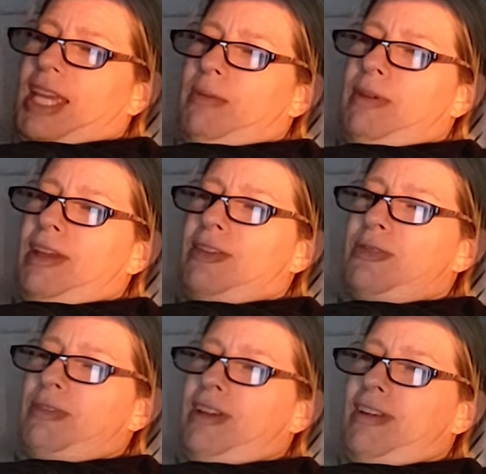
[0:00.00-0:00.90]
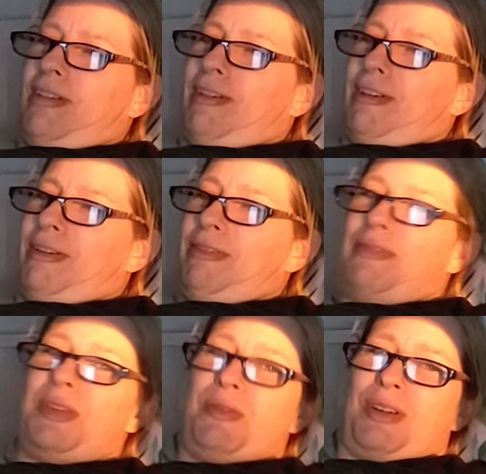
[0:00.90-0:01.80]
I'm answering our
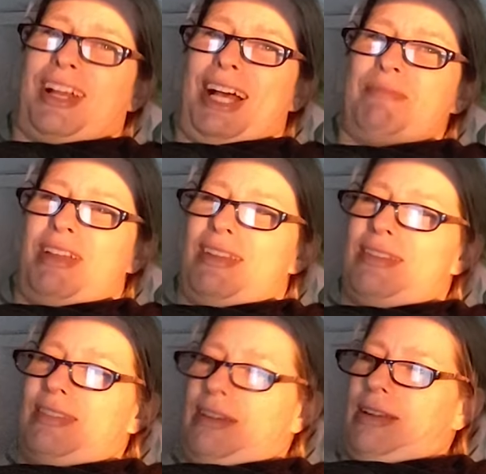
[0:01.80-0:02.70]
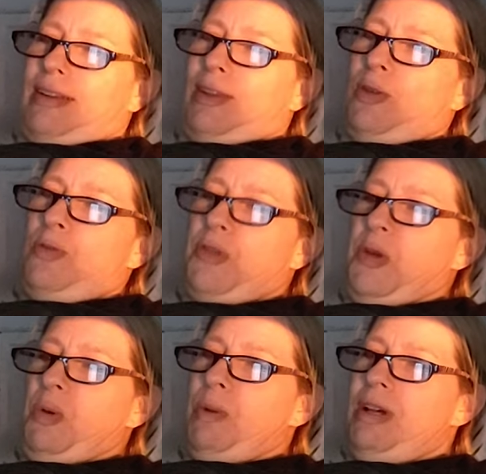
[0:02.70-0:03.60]
viewer comments on
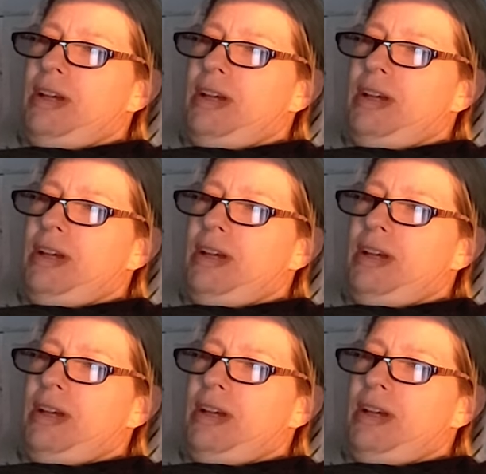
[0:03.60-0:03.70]
YouTube.